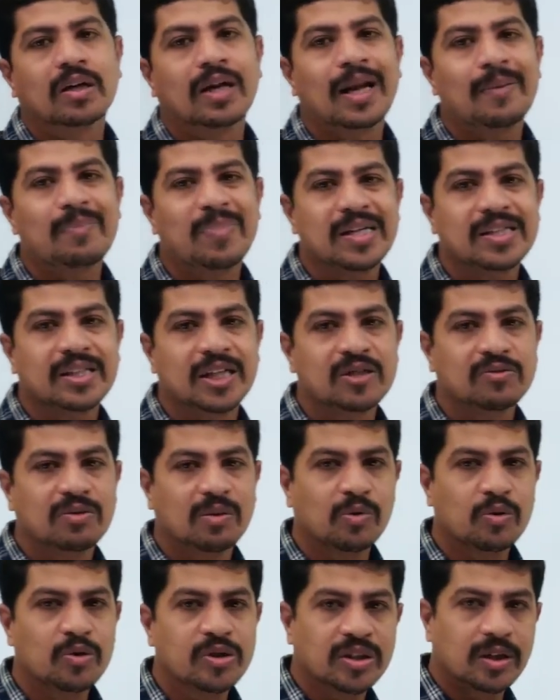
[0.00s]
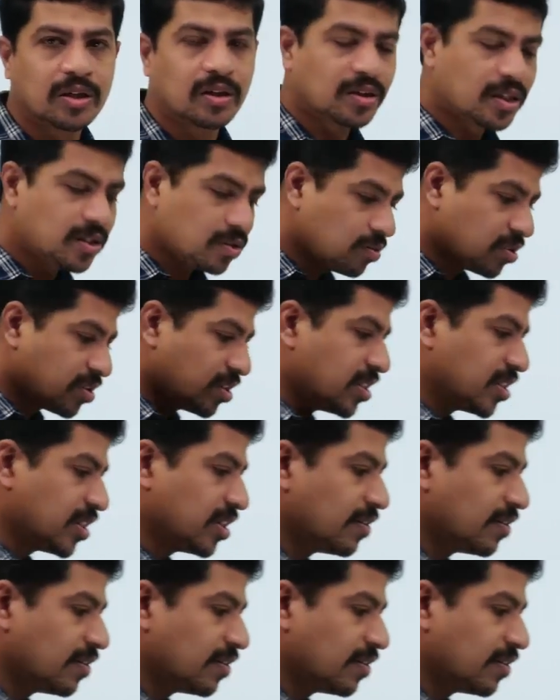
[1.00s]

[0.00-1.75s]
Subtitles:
Laplace transform question. This question is